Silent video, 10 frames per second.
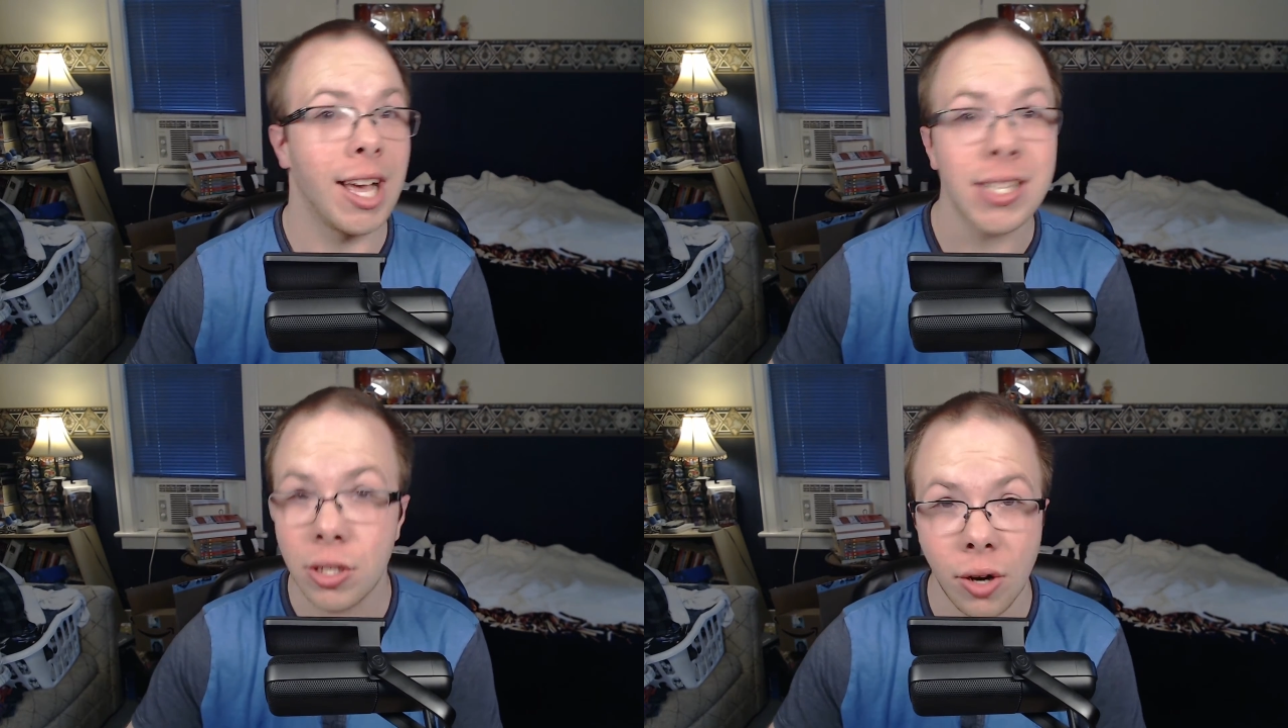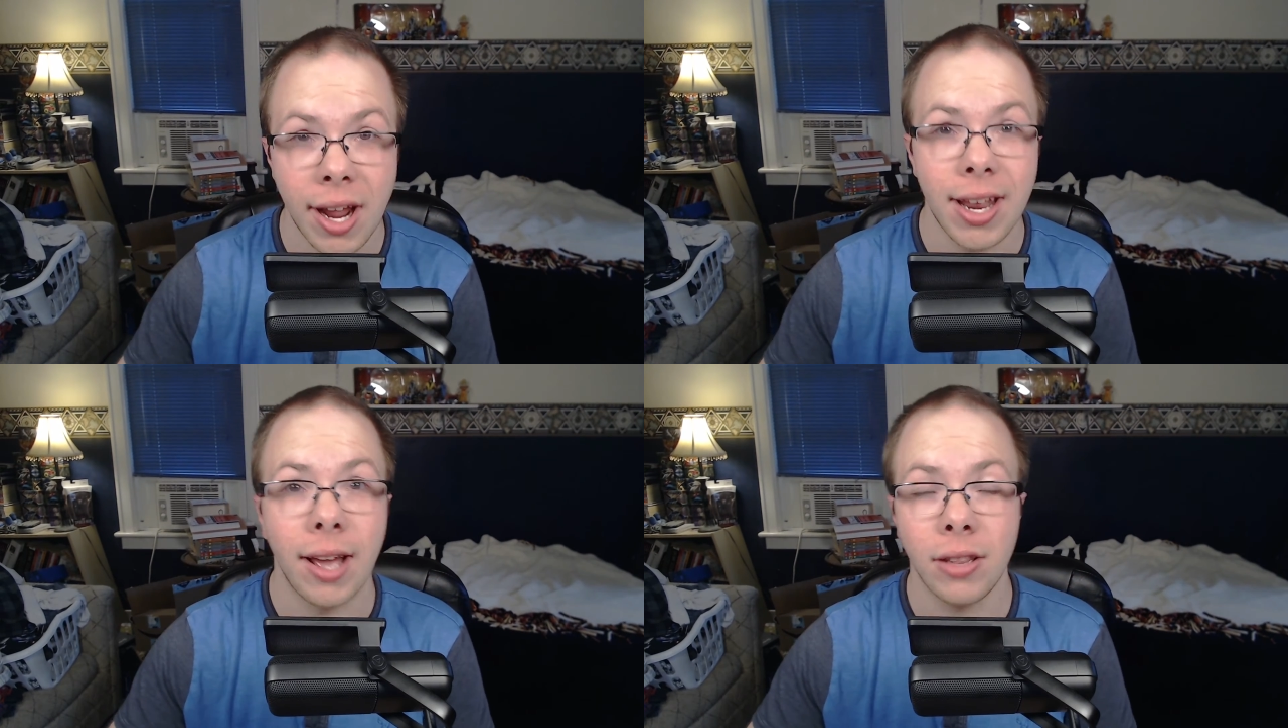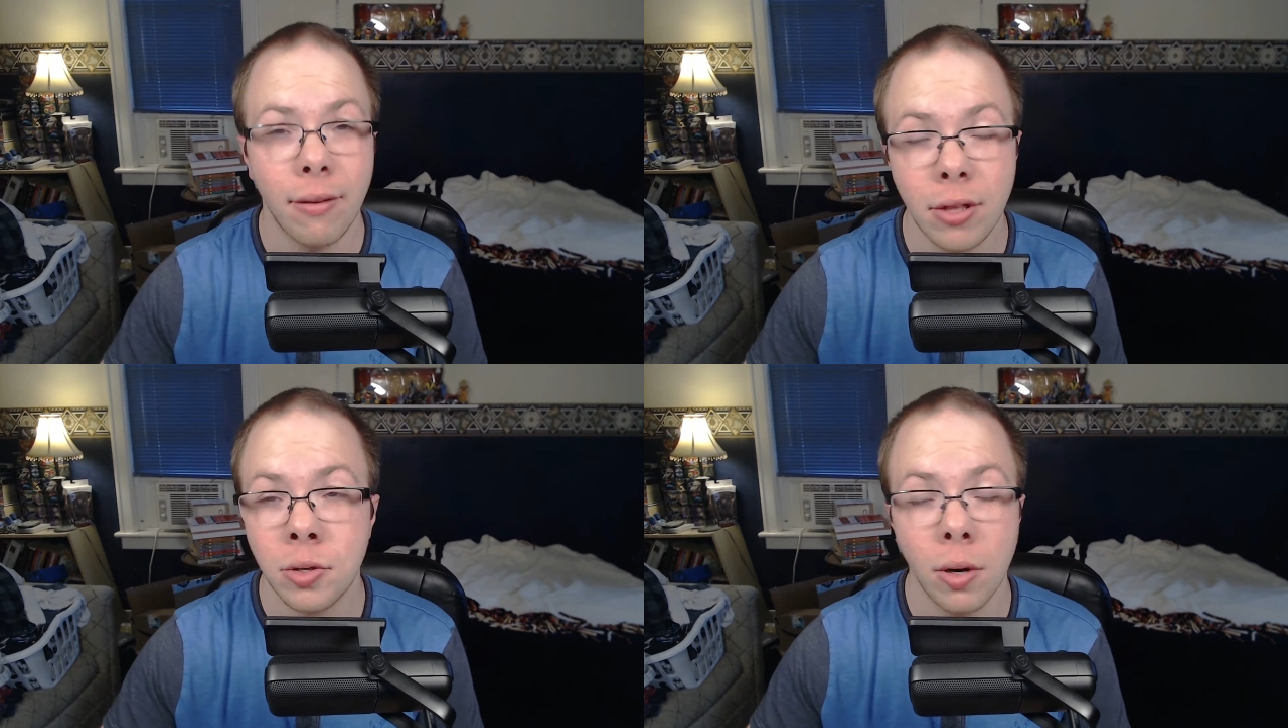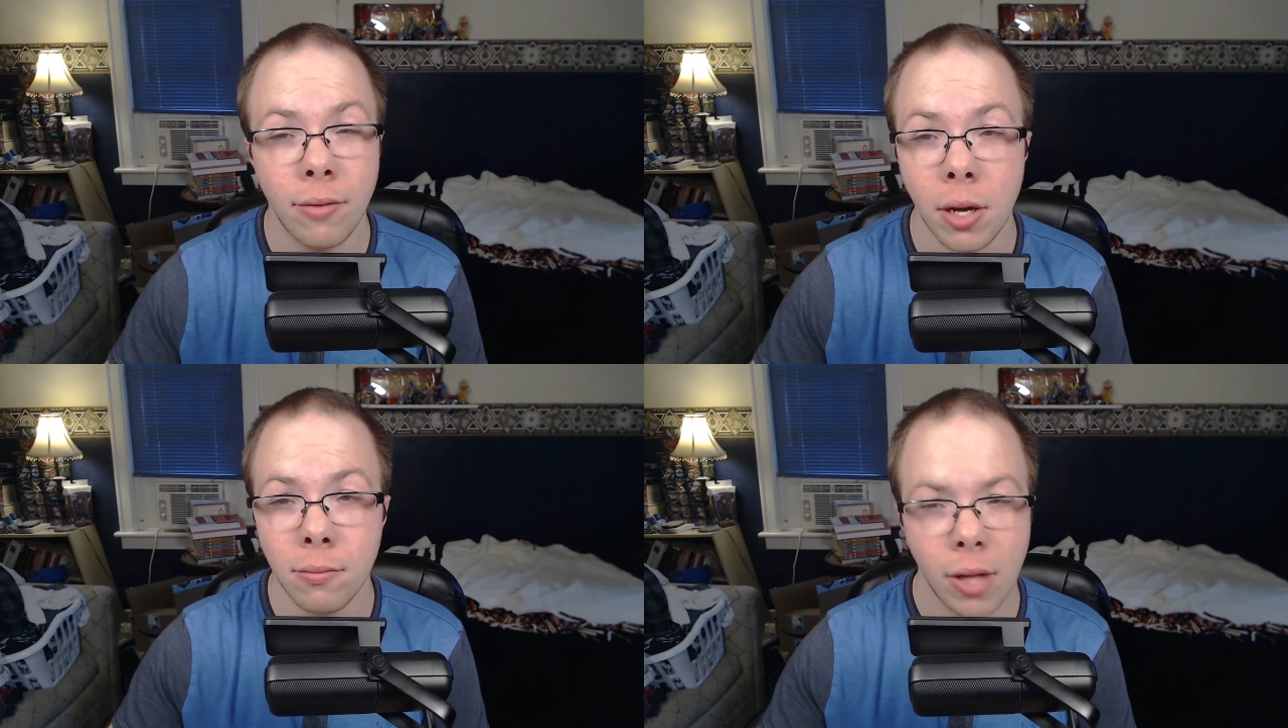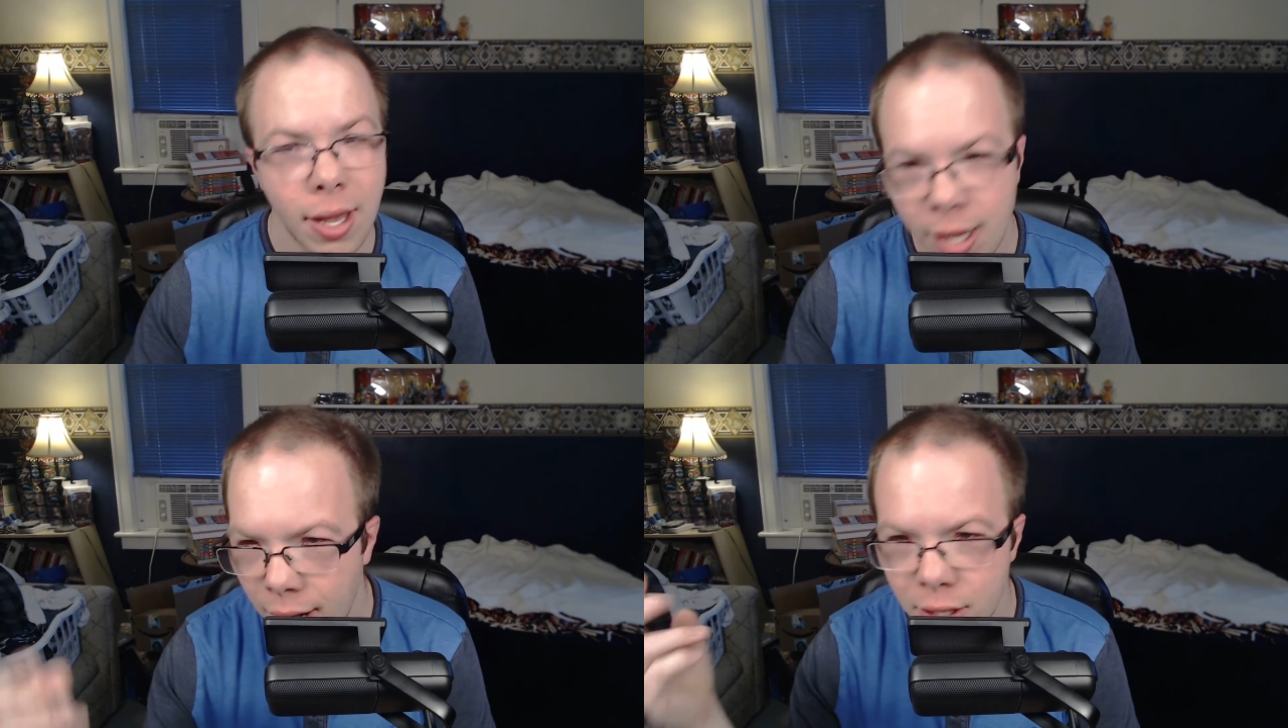That's great. I love the two of them,
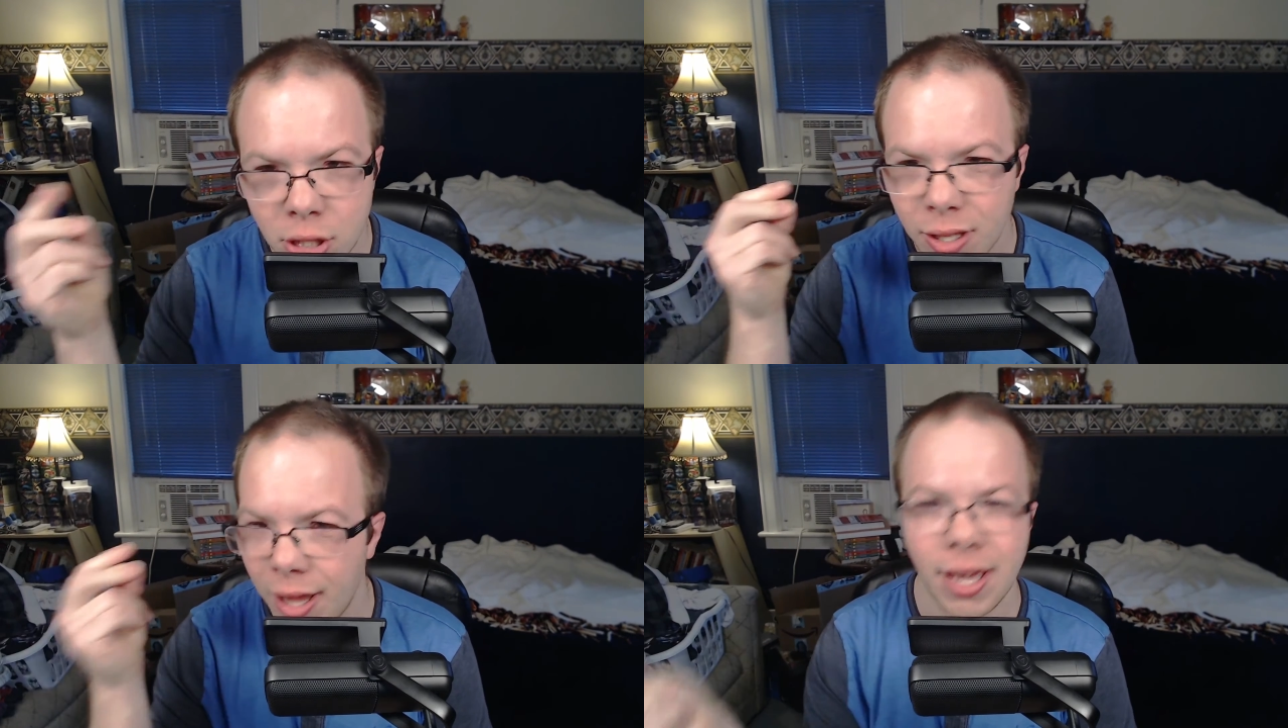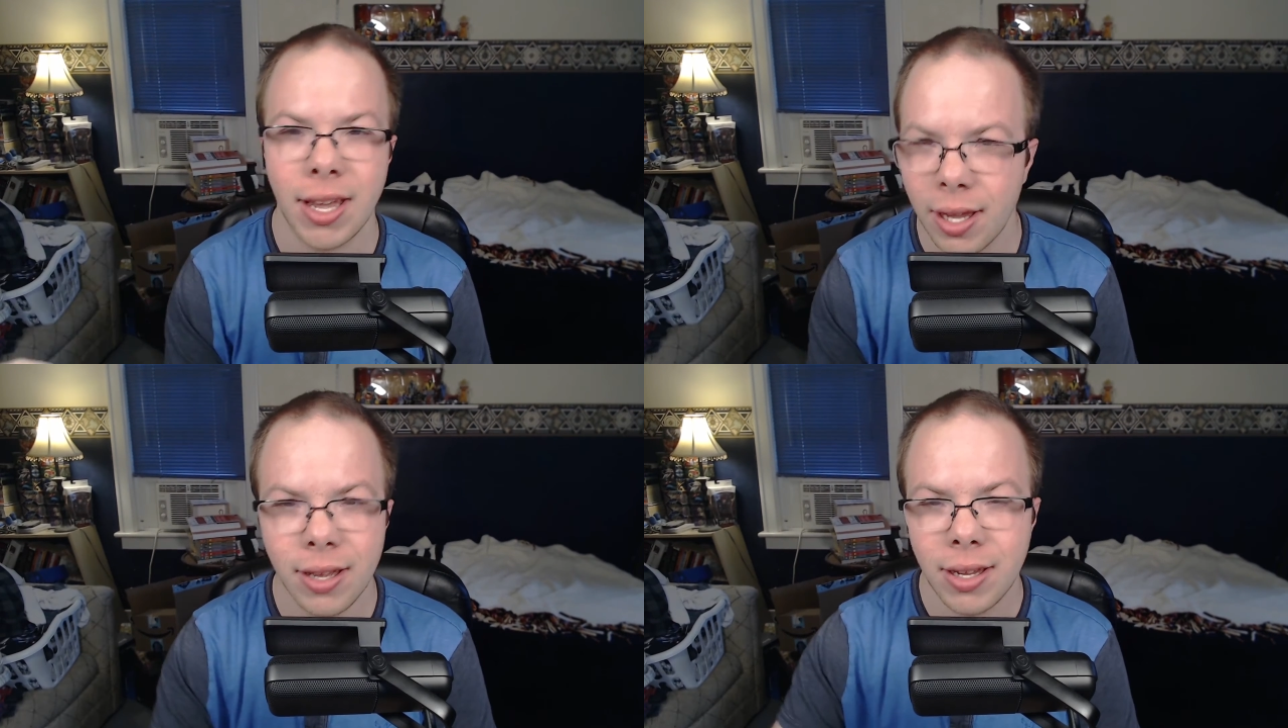like kind of just like